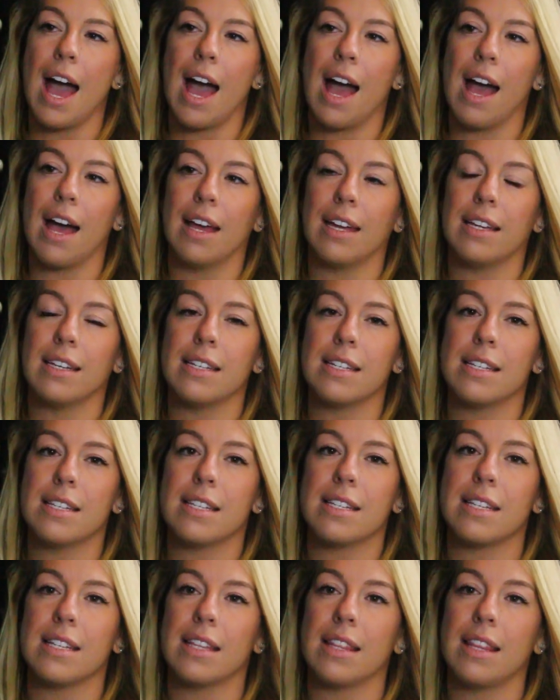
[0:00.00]
And
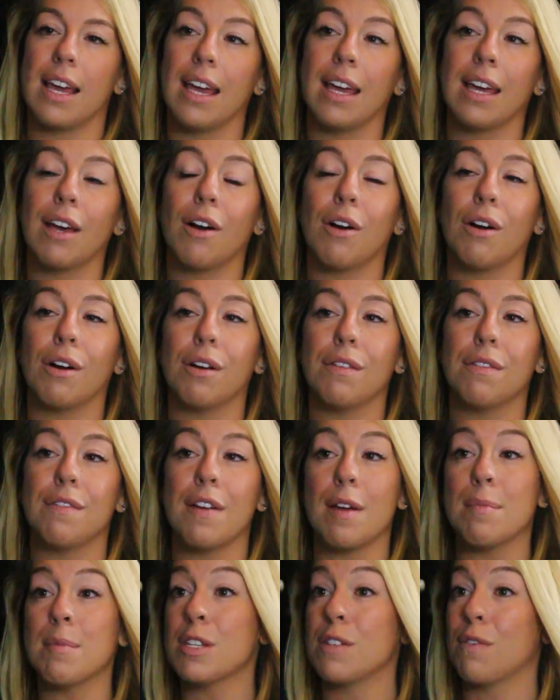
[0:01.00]
they are
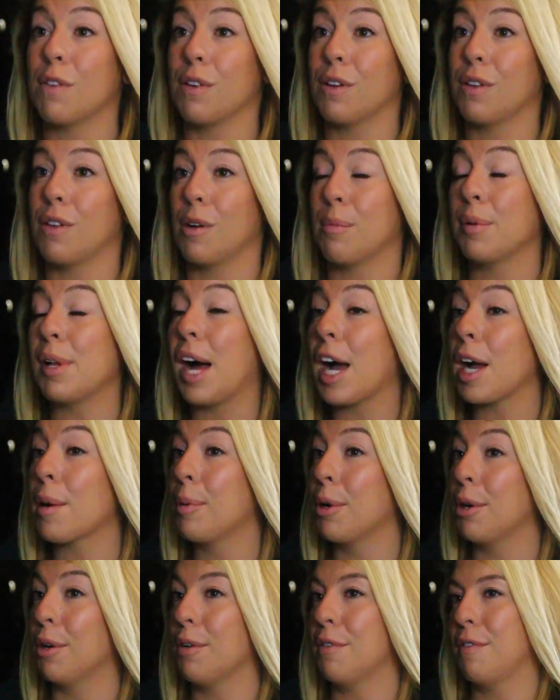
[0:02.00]
famous for their black
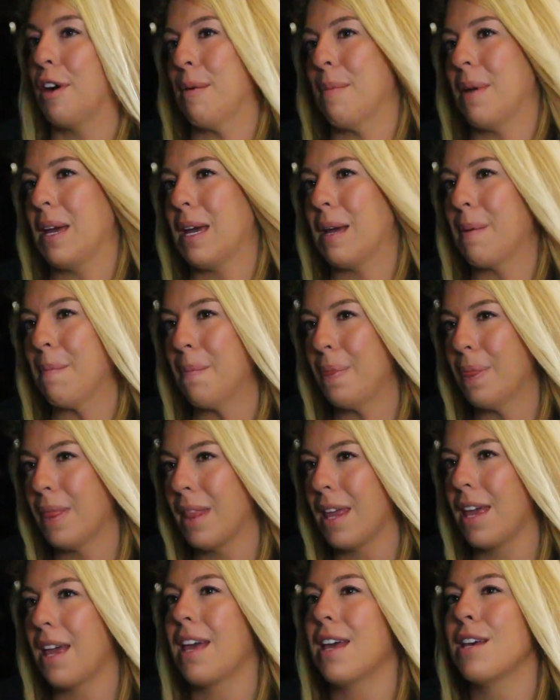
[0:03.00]
pearl farming.
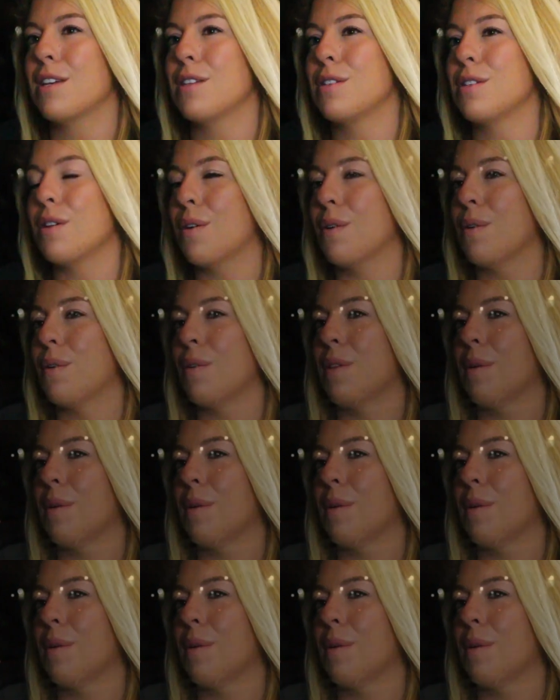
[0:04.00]
So